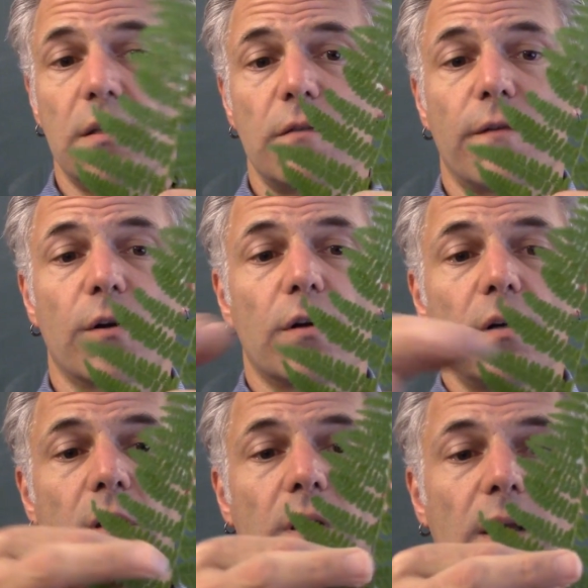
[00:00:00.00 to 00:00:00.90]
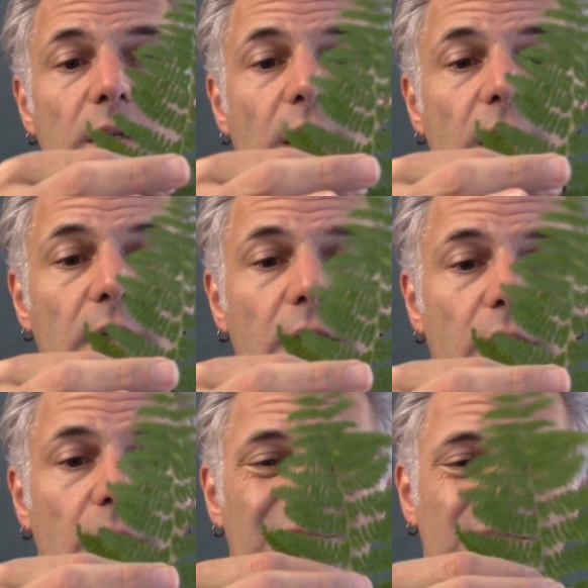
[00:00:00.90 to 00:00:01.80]
this fern and take a
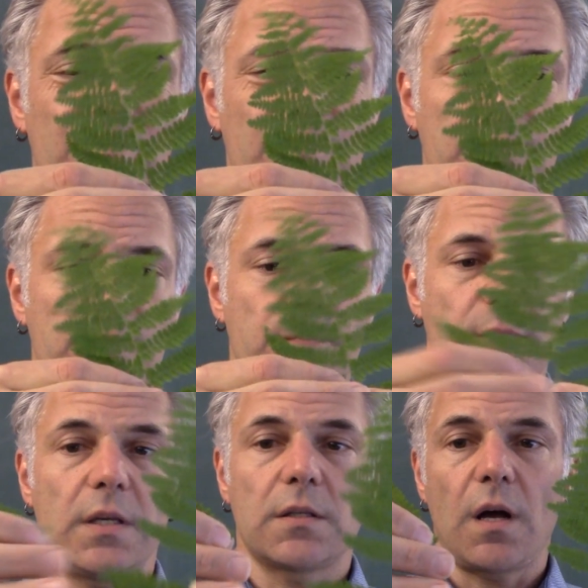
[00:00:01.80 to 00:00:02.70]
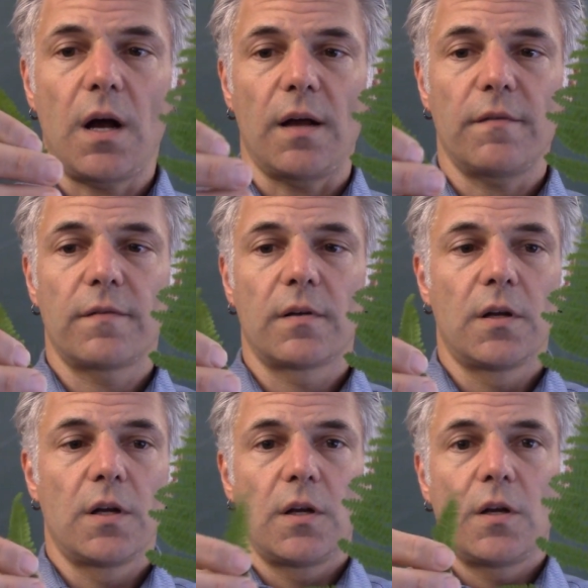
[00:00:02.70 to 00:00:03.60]
little piece off,
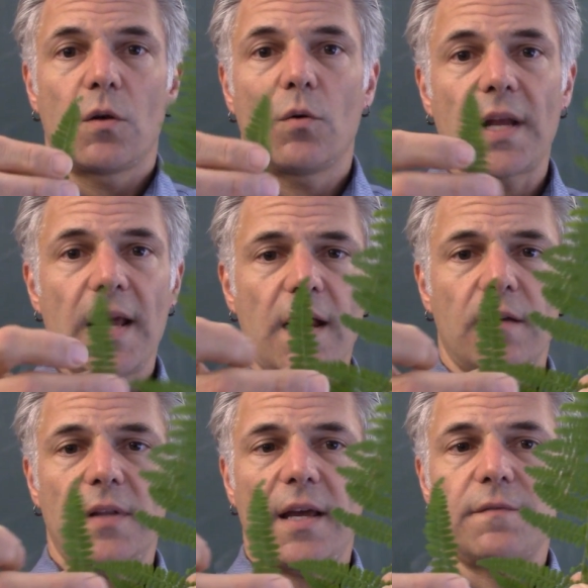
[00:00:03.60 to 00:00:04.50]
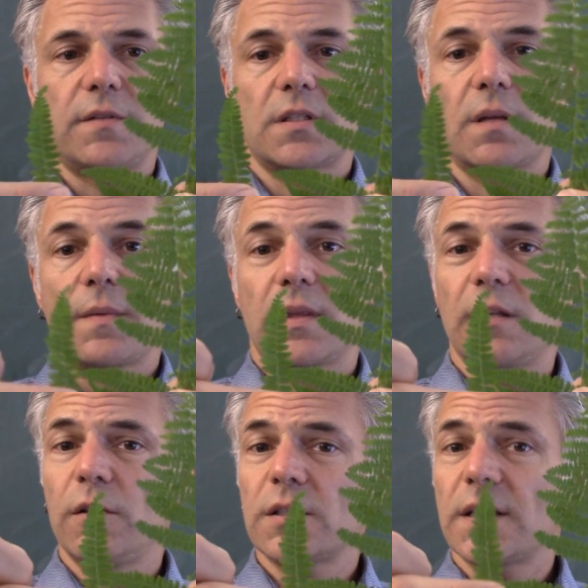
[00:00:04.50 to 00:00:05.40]
what I have left is something
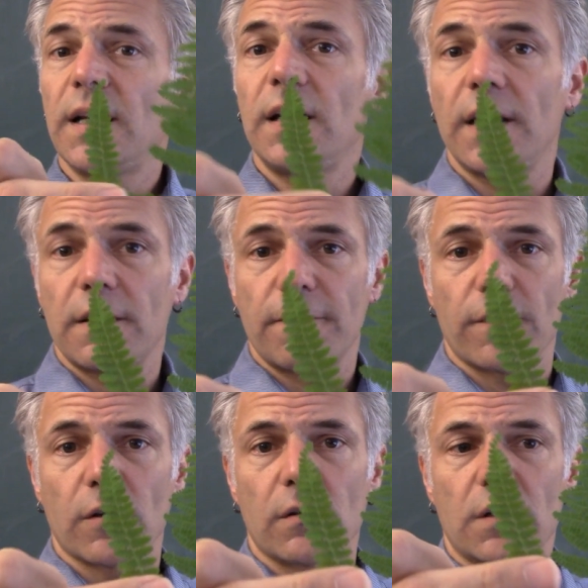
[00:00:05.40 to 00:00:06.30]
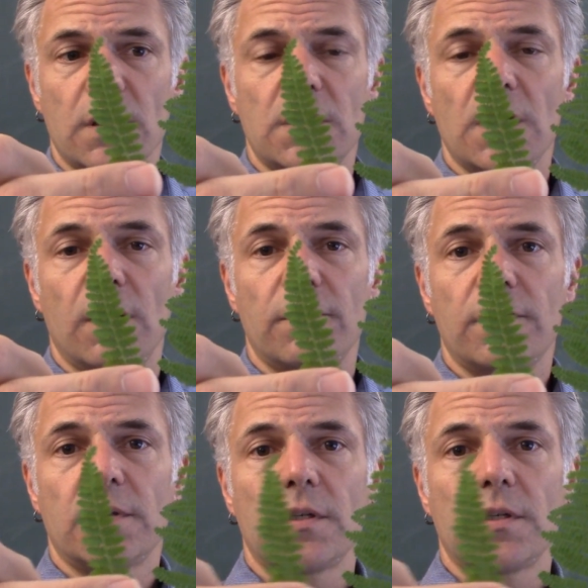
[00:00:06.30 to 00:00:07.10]
that looks kind of like the fern itself.